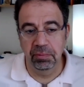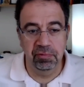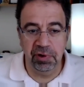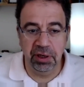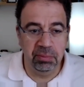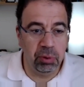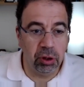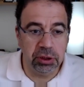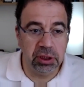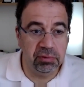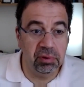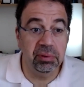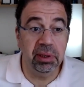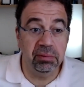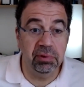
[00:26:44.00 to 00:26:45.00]
very positive
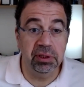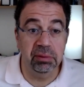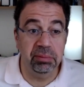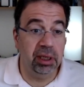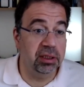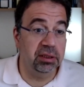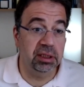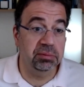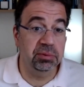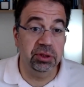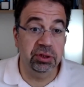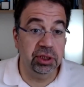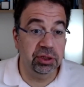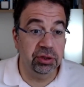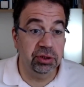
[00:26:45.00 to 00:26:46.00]
about what the Biden
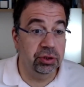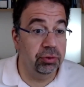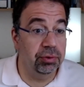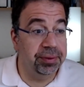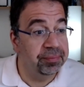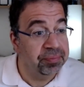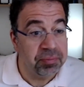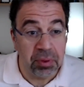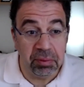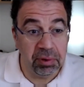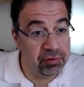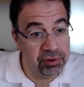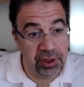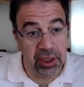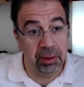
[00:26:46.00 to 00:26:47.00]
administration is doing. But
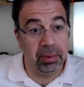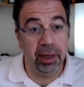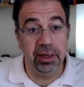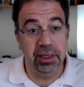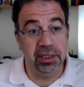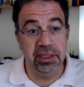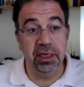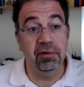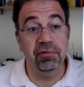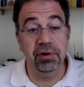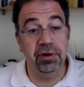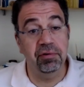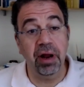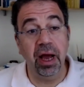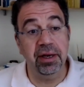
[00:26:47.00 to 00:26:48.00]
if you think about it, it's not
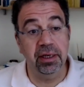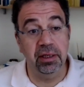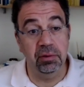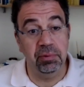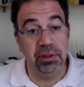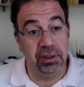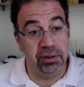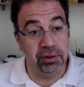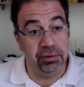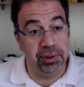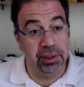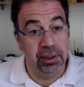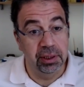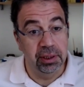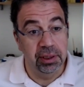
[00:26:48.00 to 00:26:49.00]
very radical what they're doing.
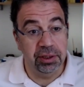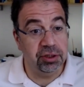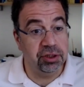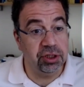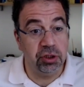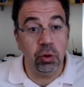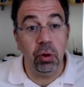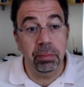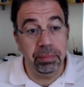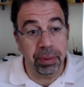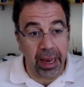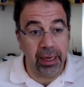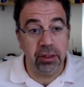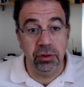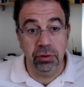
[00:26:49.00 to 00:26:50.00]
They're just going
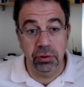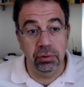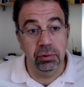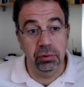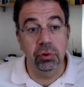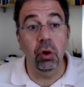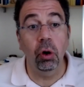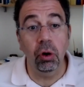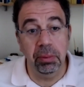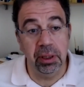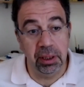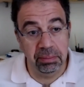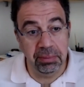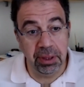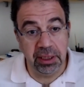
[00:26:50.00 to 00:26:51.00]
back to
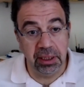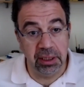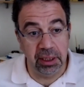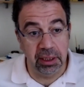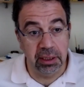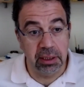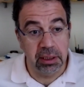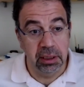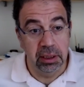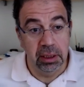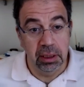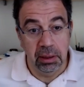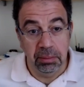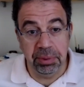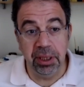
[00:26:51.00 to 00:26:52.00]
normal in many things.
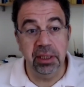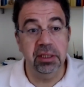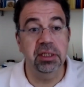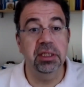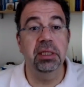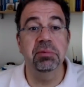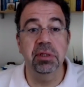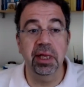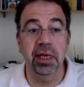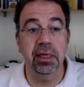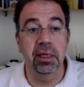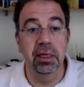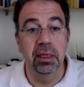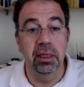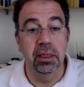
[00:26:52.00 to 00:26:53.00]
But it seems like